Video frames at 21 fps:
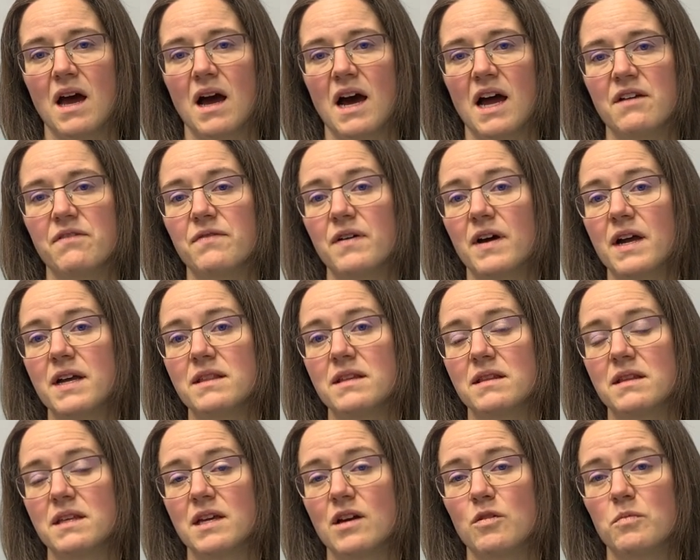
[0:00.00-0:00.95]
I find that
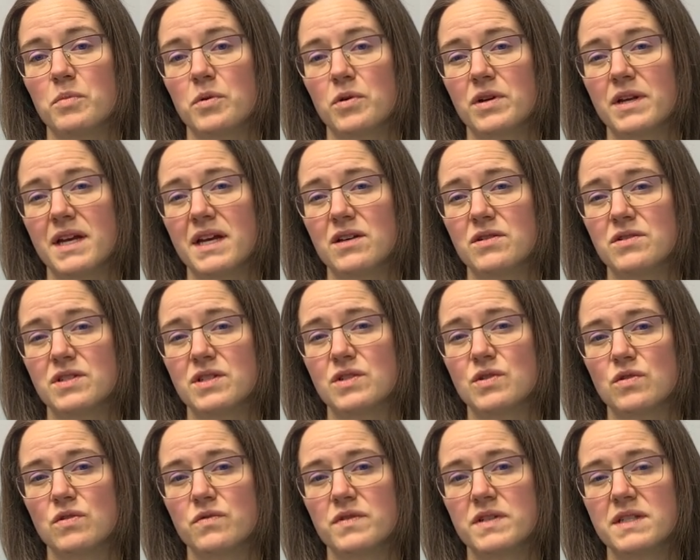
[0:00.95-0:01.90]
the Alberta Health
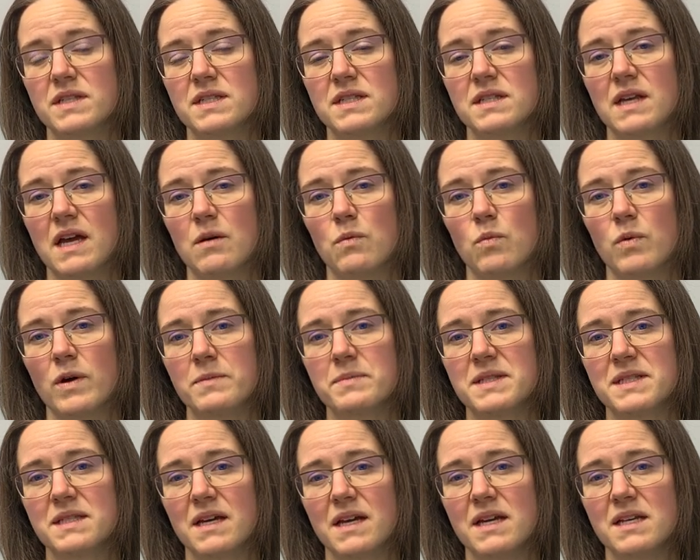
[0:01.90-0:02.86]
Services
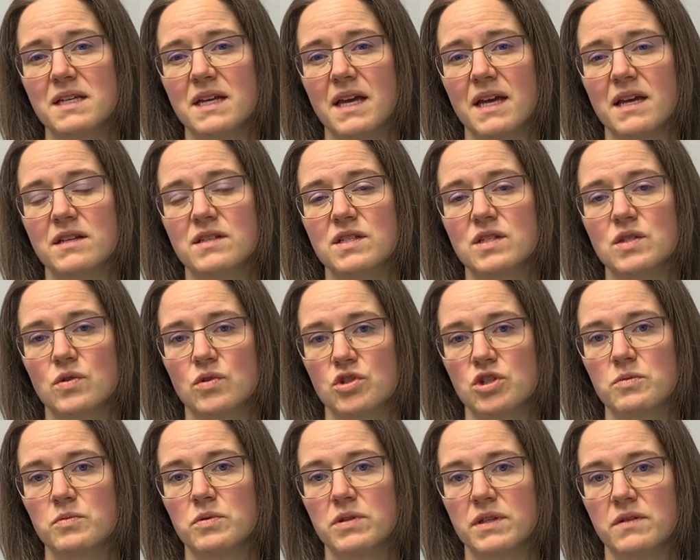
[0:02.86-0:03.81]
website and
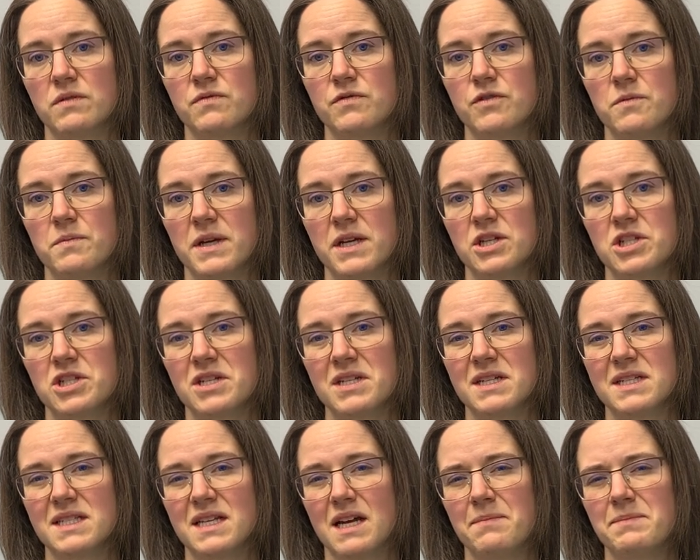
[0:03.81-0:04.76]
searchable information
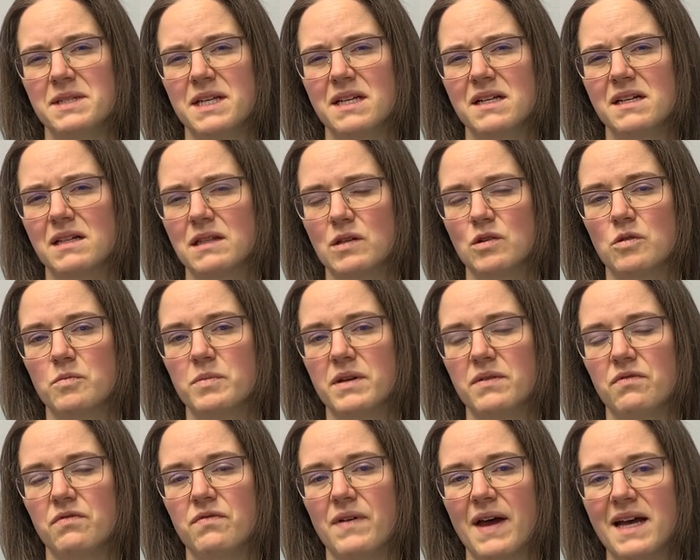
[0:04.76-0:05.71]
is updated a little bit
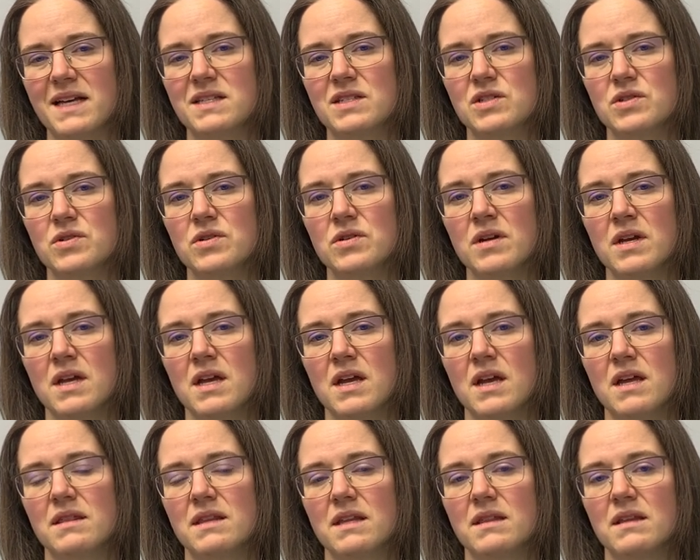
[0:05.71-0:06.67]
faster
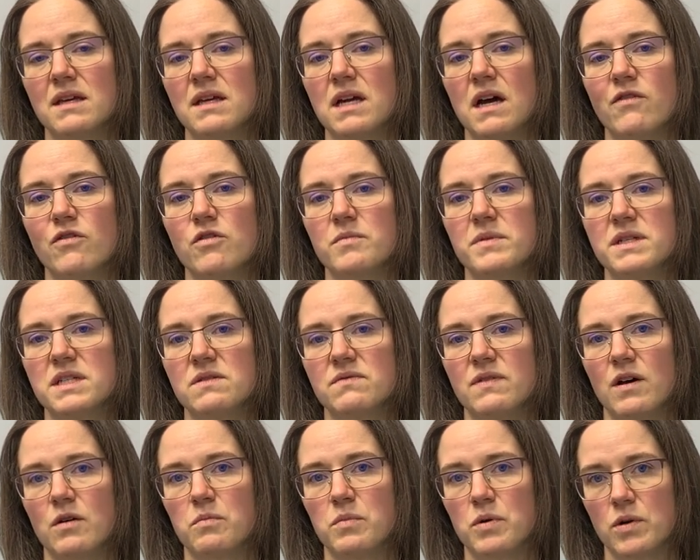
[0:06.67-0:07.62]
than the Government of
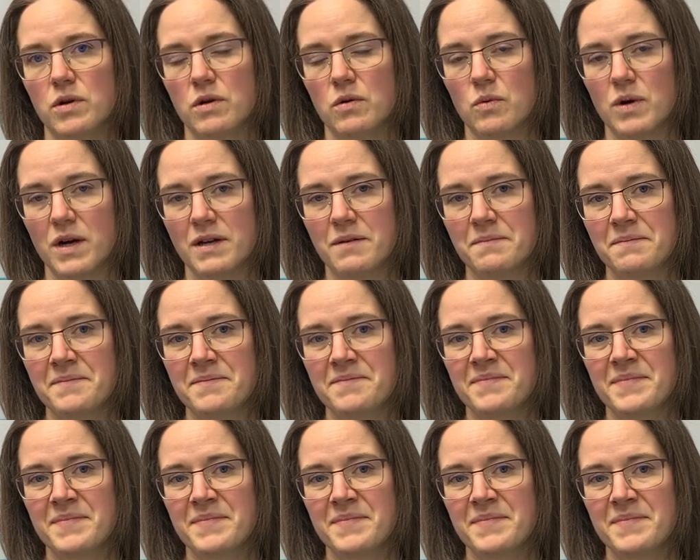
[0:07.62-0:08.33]
Alberta one.